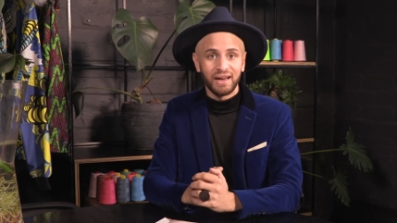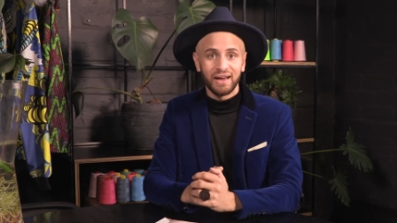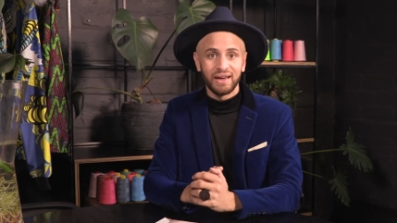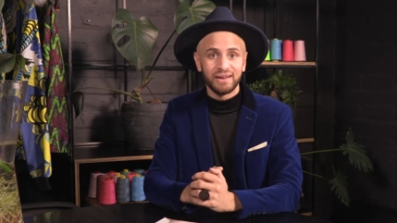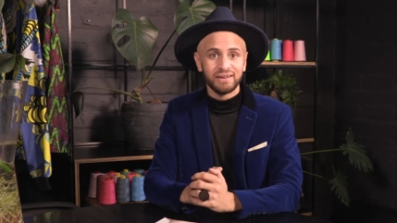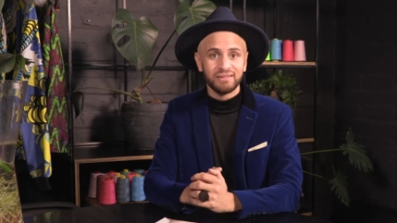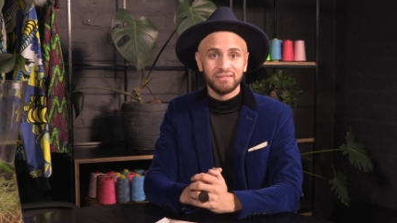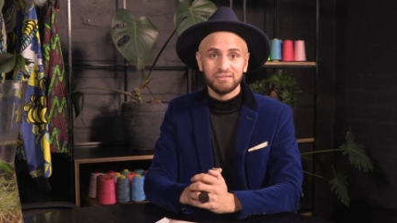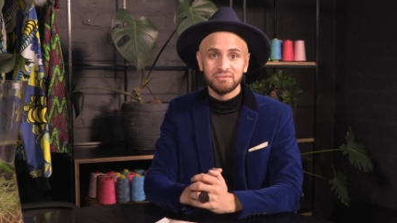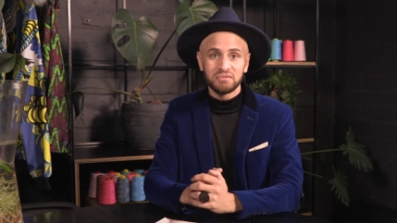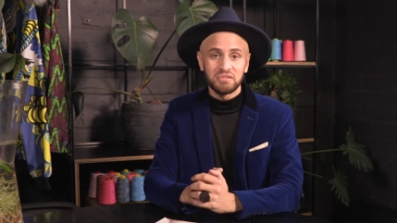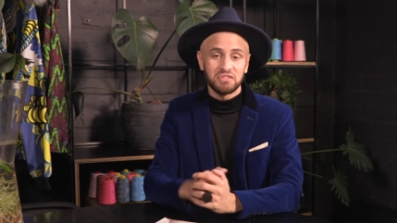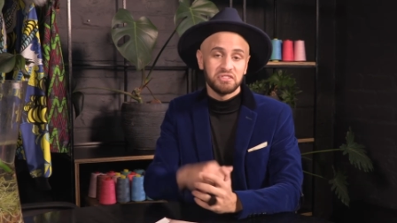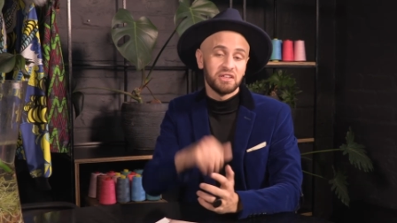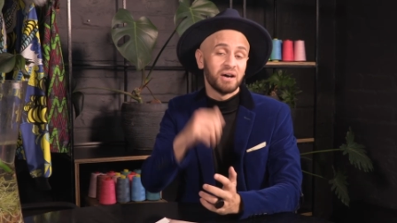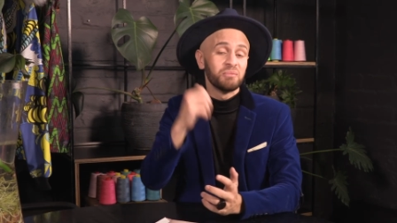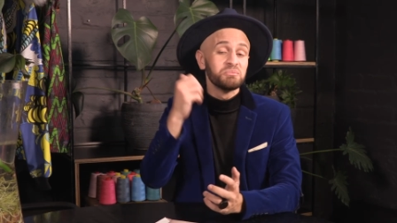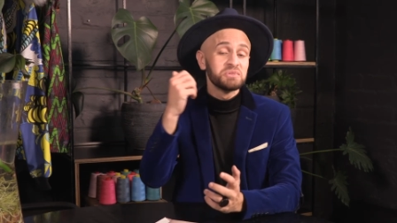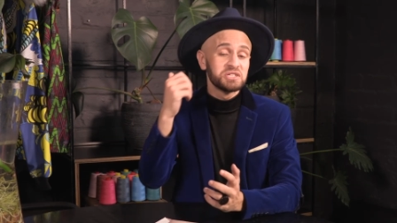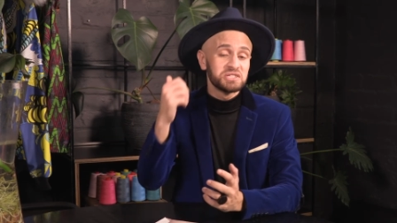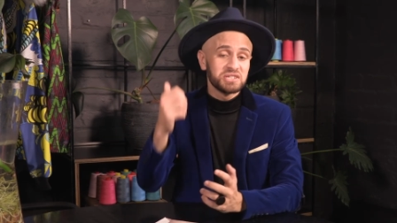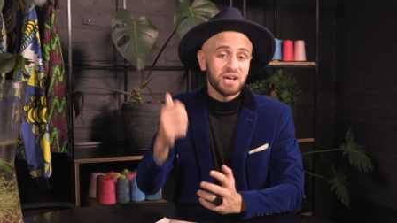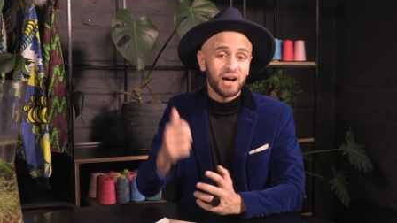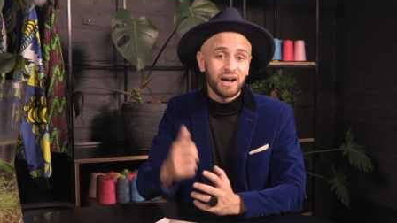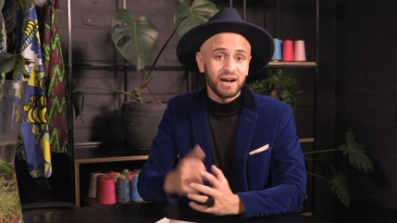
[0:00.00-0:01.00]

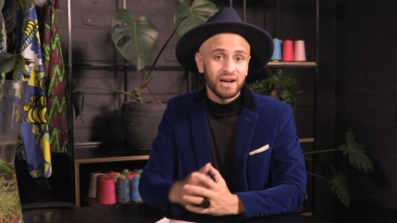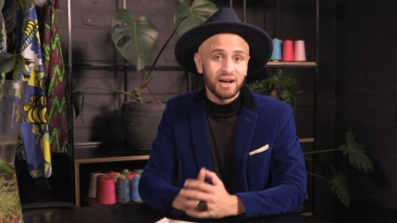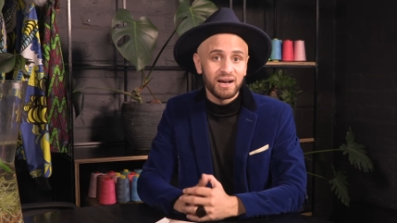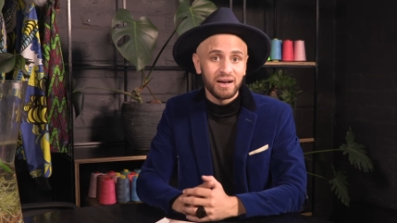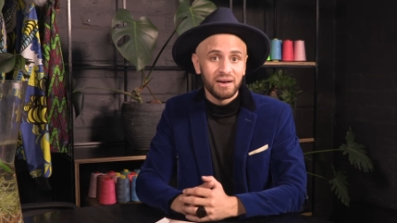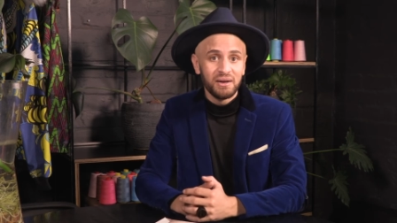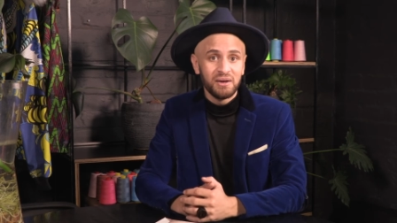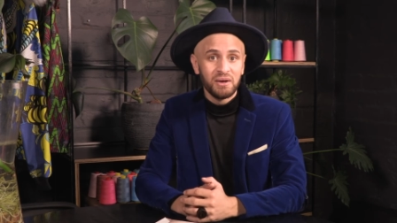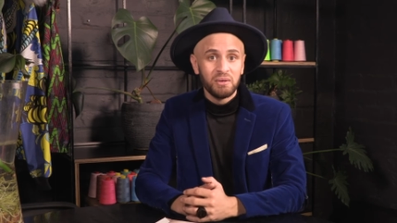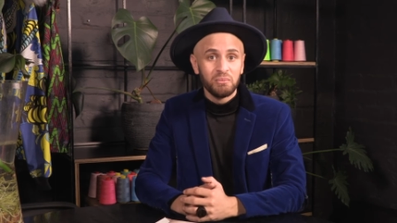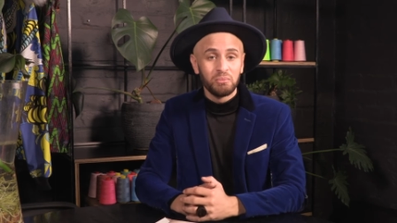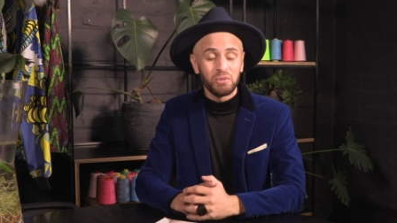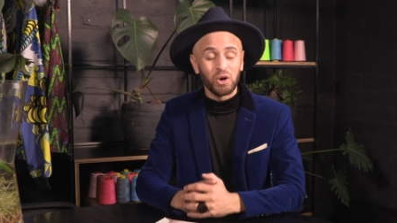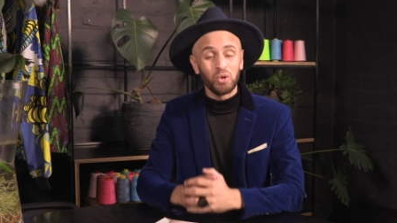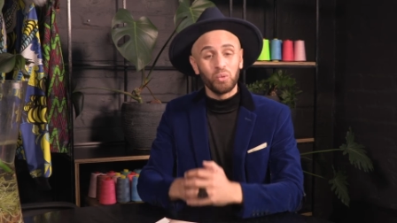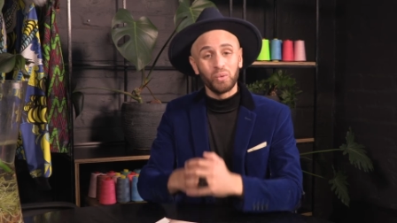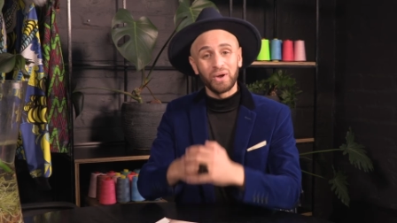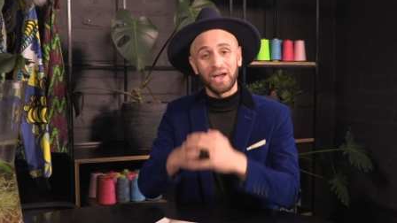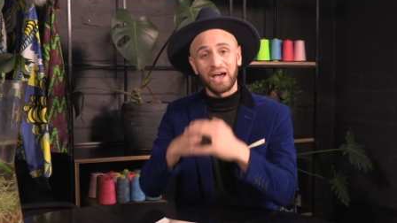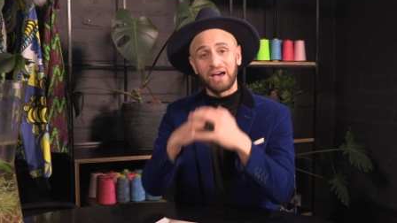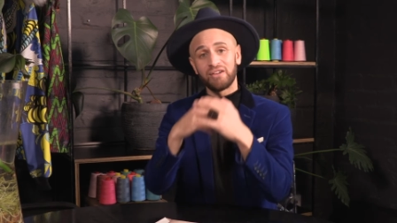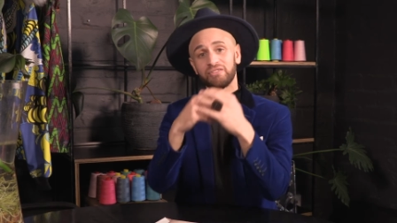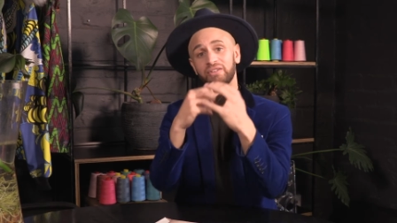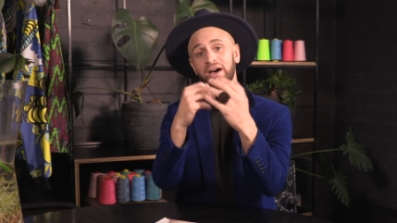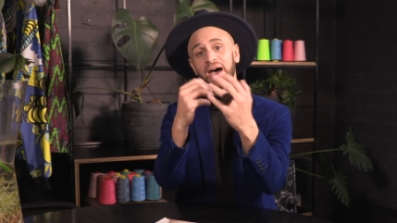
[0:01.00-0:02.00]
thumbsuck, but
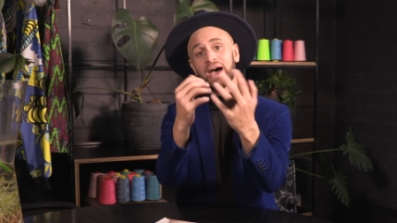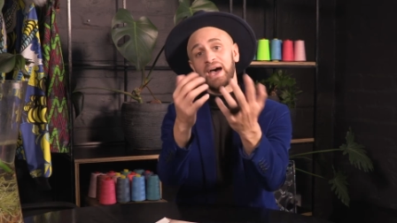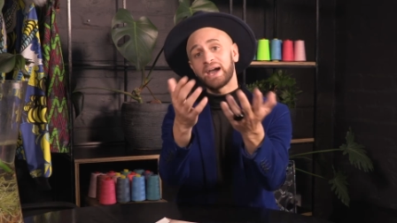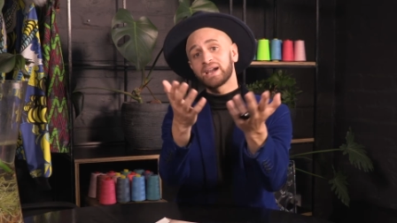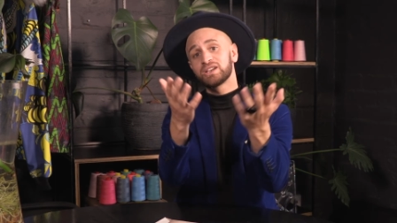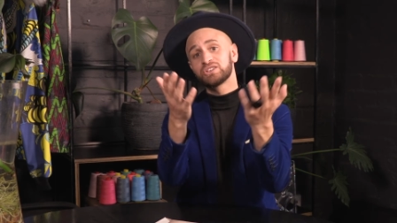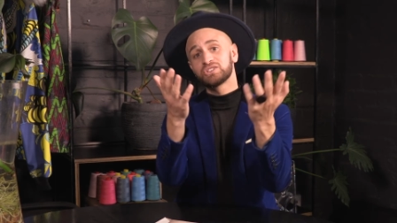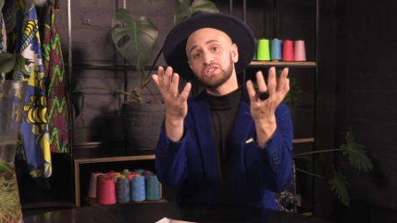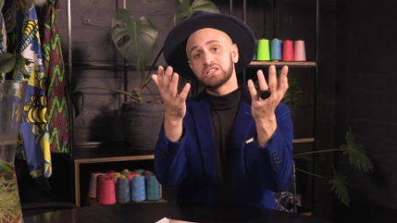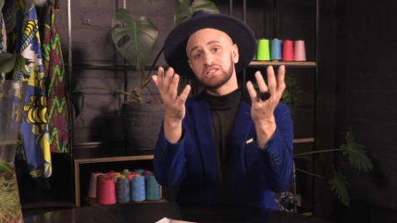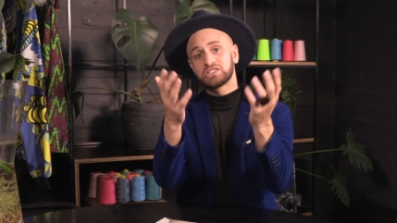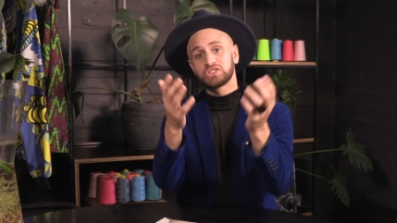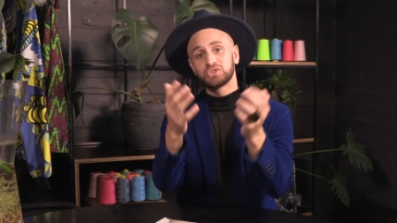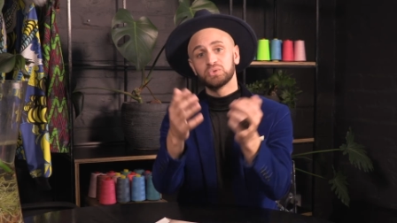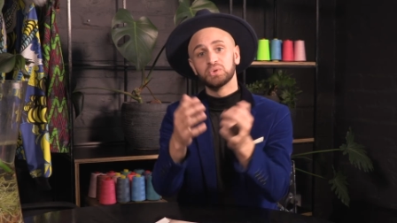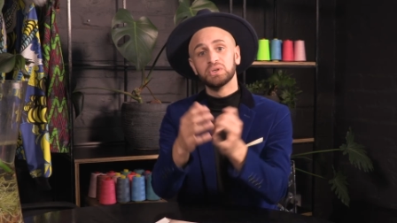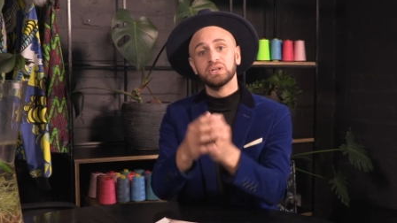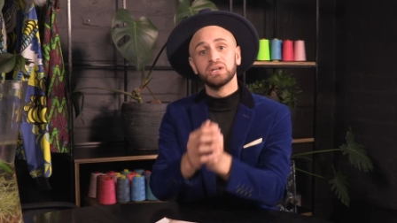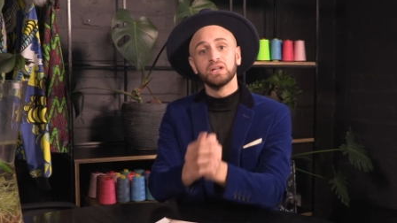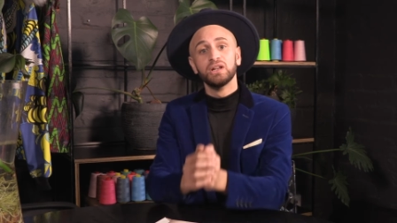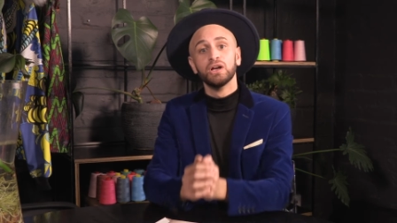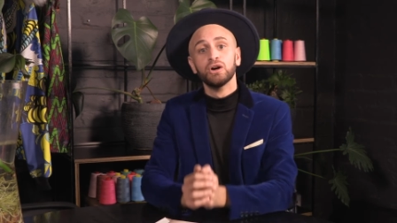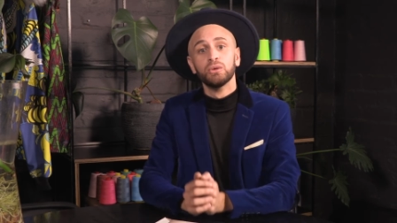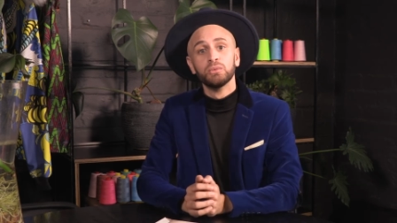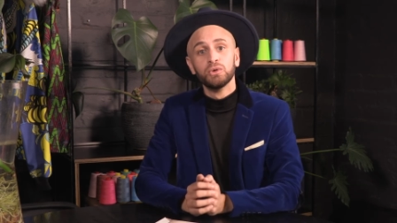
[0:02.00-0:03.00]
we have access to a
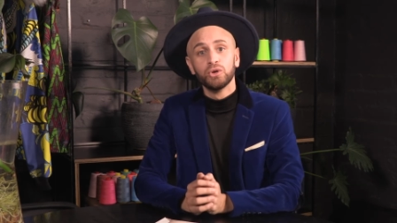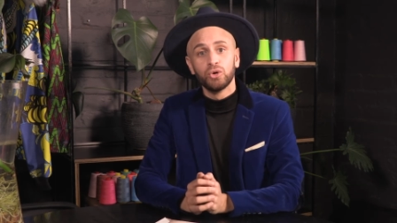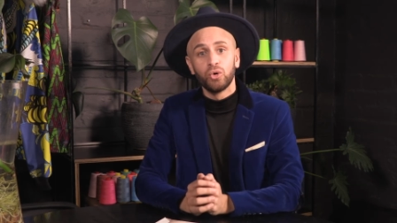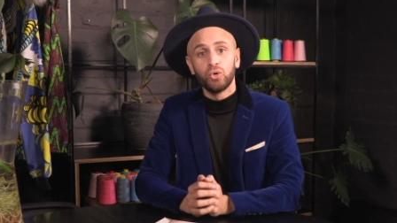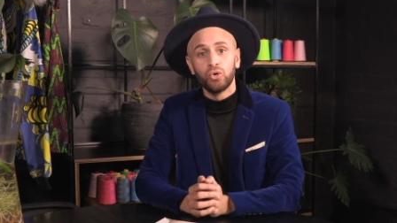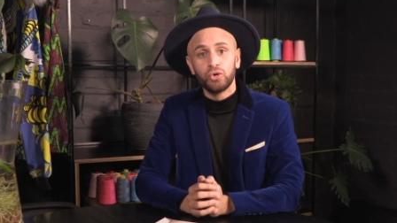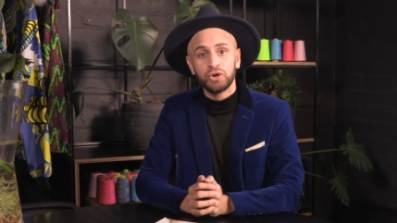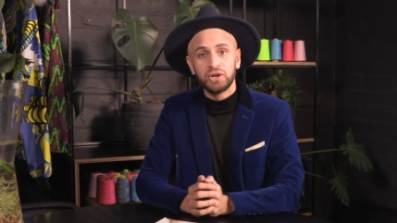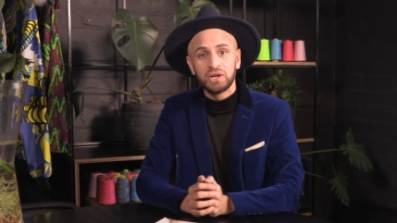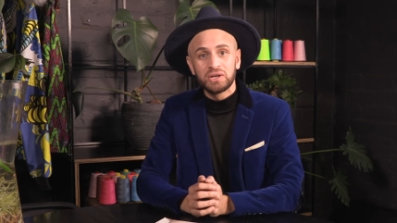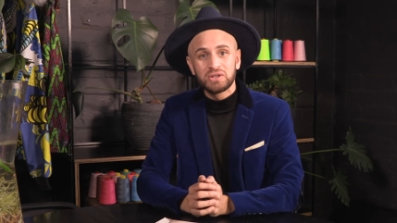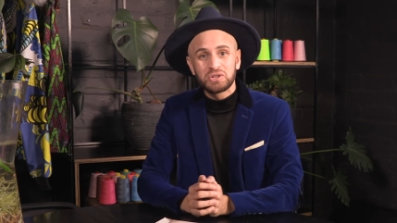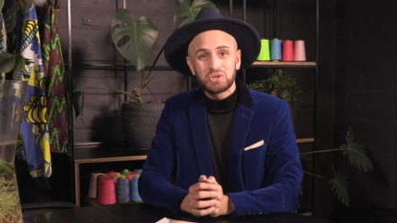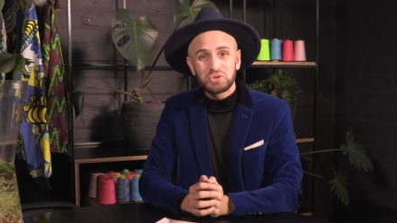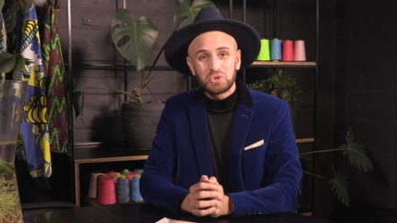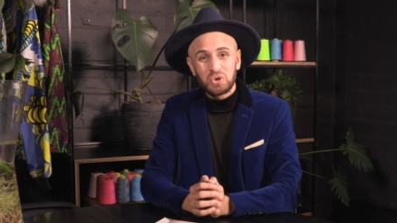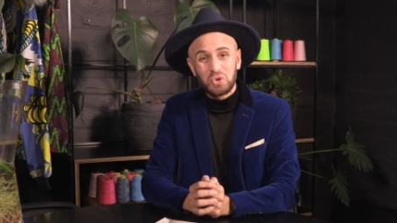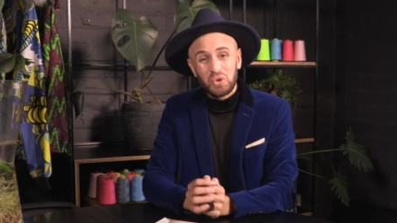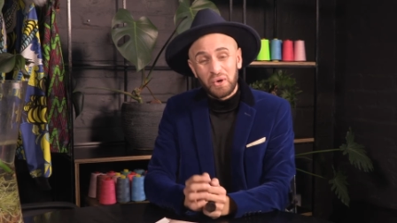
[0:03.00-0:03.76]
global audience